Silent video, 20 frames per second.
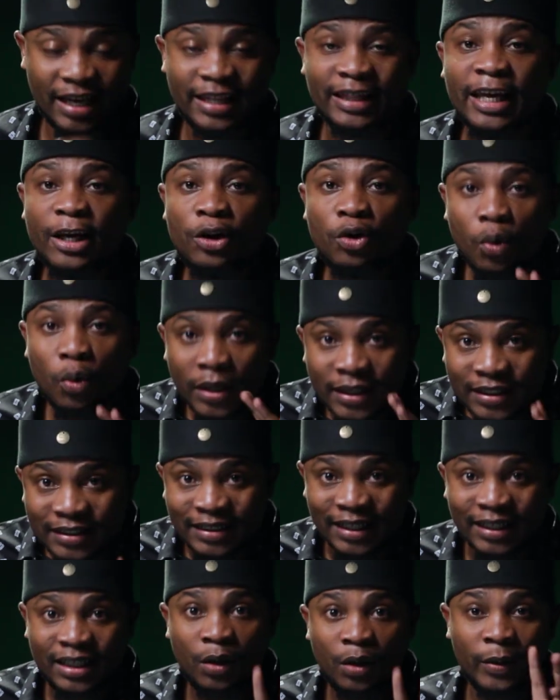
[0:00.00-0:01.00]
and they know
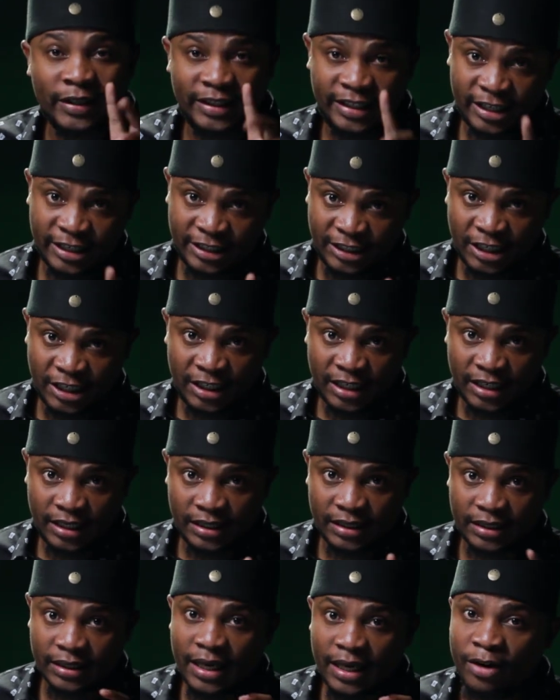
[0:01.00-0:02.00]
exactly what their agenda is.